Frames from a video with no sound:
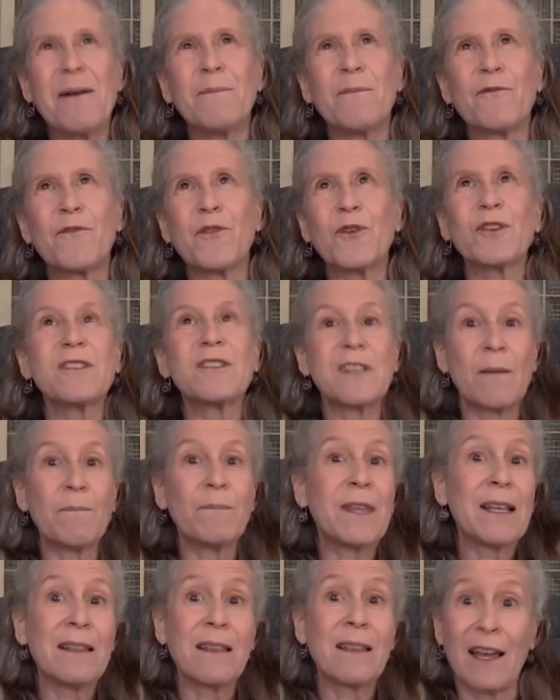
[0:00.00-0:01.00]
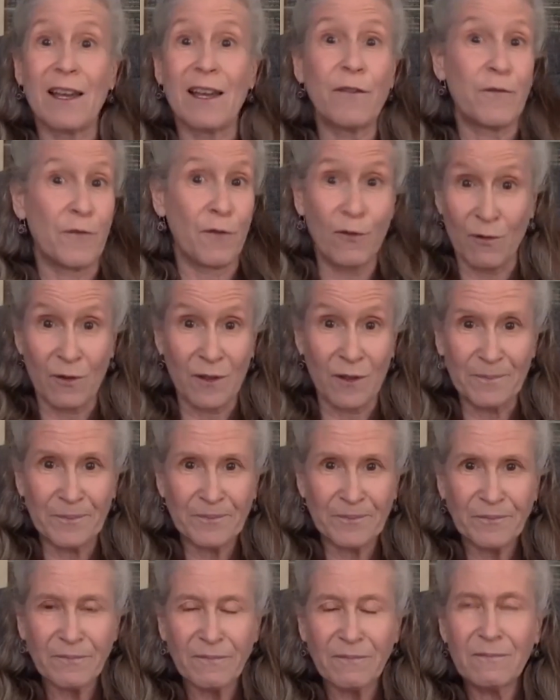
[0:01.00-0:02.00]
For something like food.
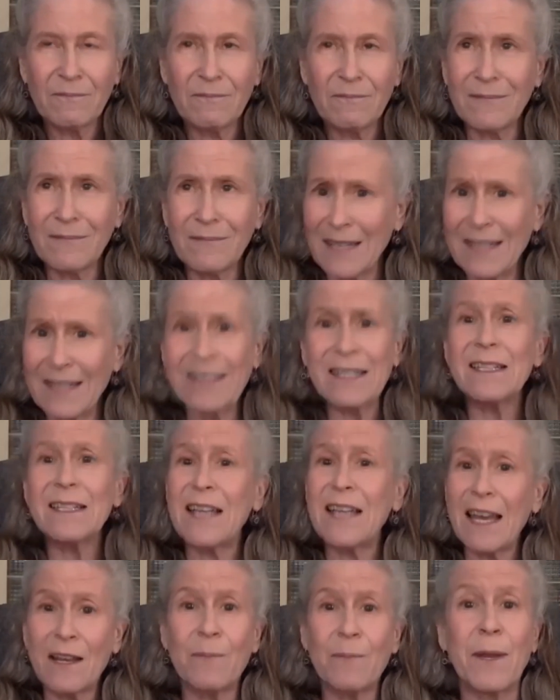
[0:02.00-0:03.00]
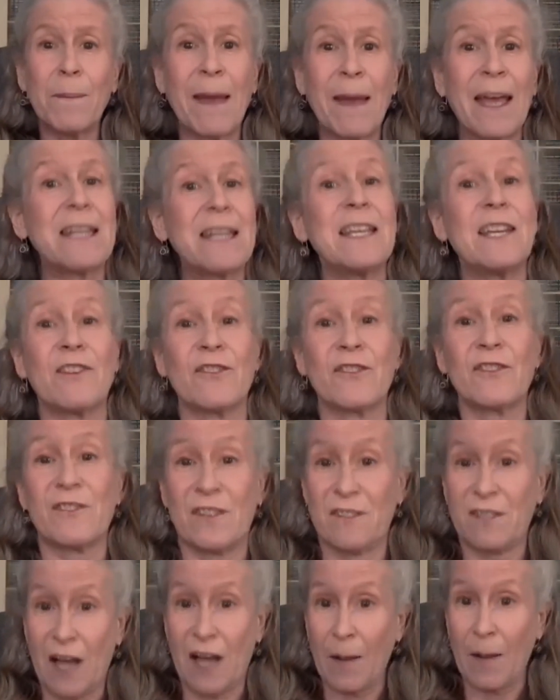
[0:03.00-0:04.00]
It did take me many years
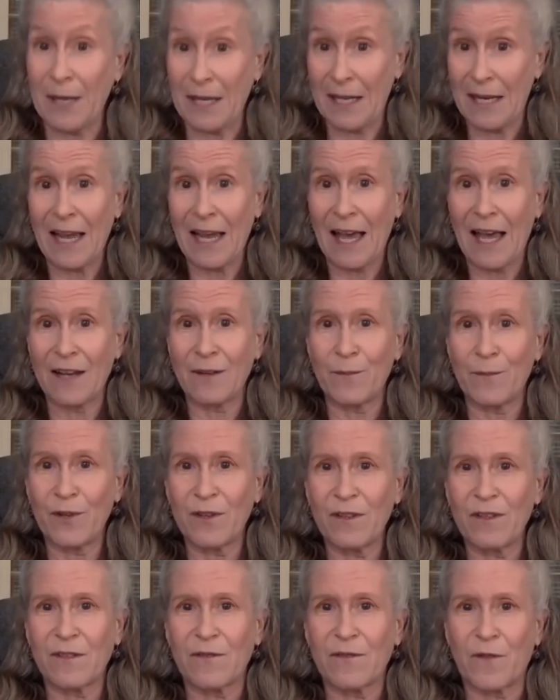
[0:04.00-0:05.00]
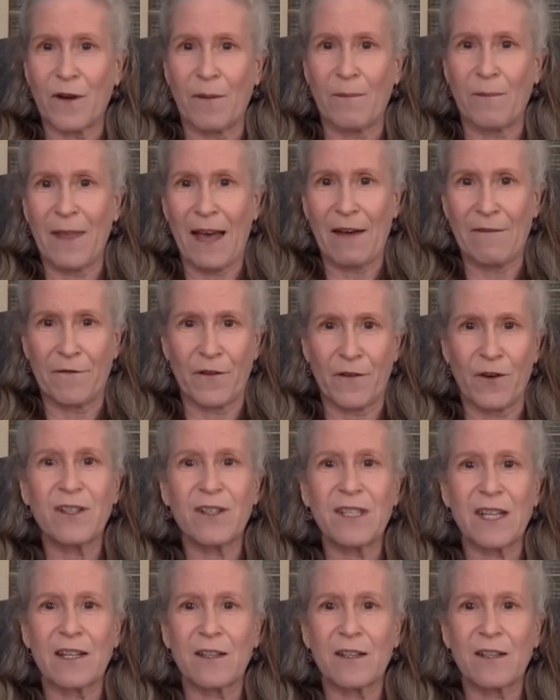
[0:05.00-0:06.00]
to stop eating animals from that
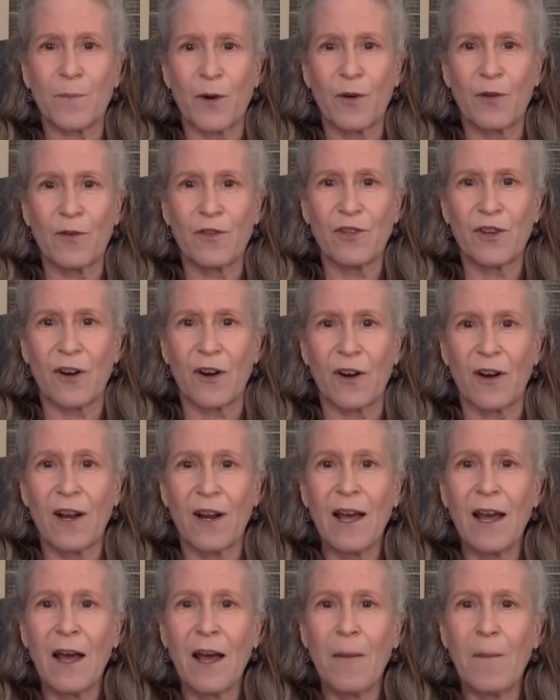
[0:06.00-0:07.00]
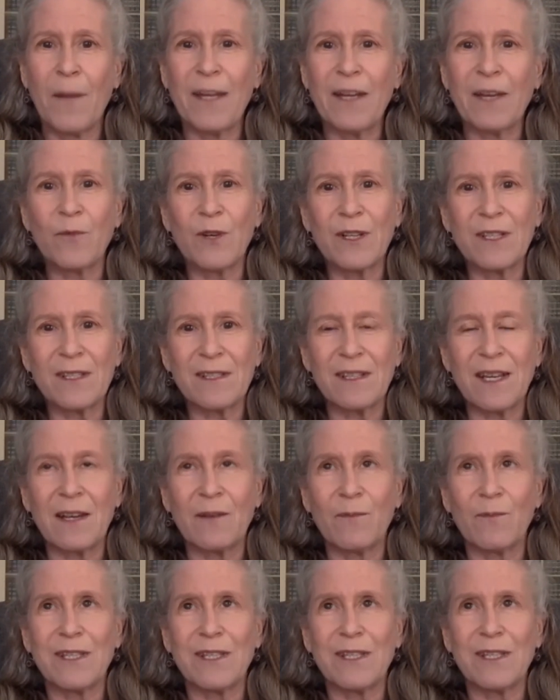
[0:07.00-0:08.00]
first exposure, but it
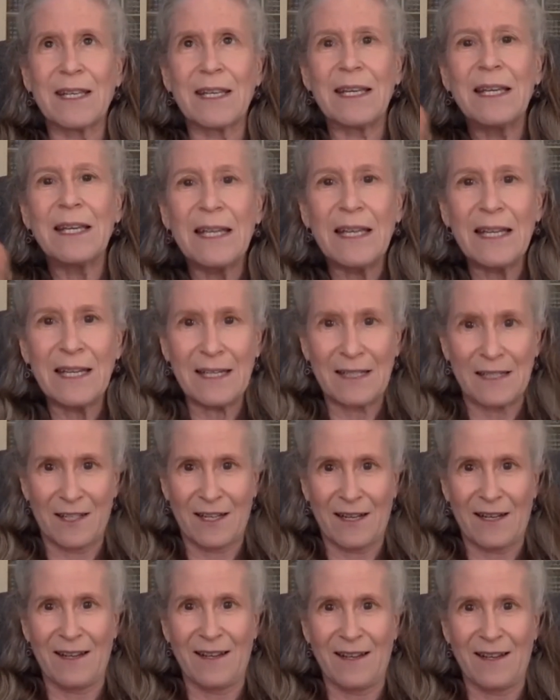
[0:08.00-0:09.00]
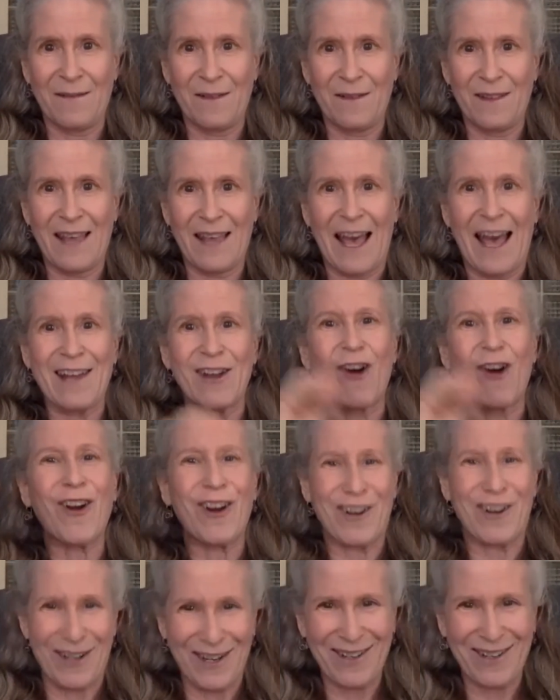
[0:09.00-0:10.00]
was key to that
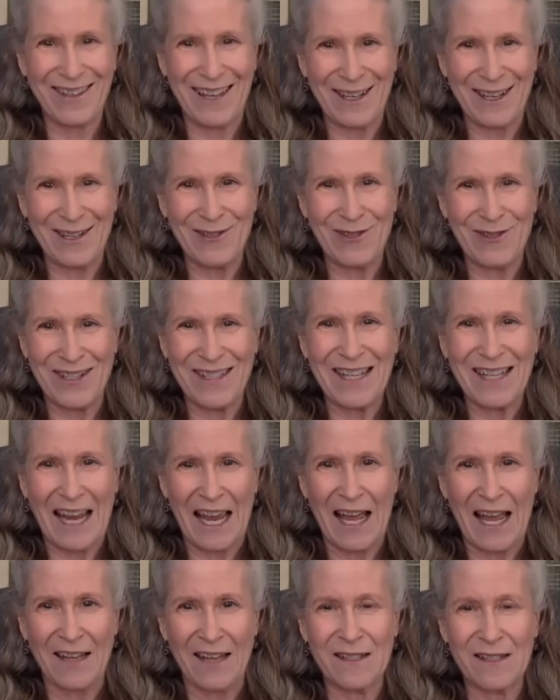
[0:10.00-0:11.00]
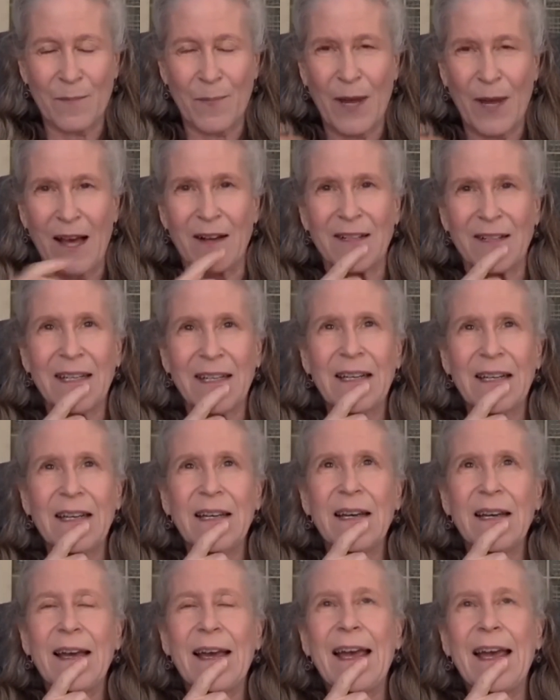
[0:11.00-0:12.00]
arc that you just asked about.
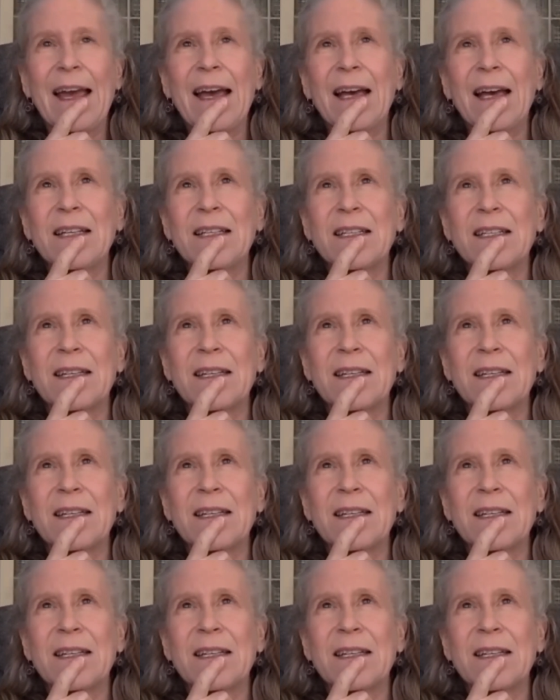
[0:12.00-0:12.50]
And